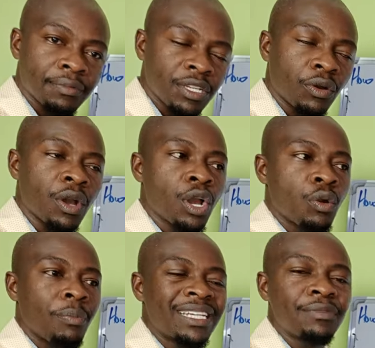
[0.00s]
you know,
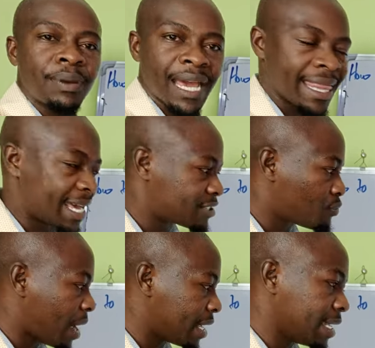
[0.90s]
multiply
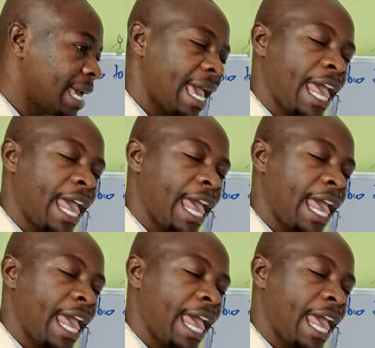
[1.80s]
that money,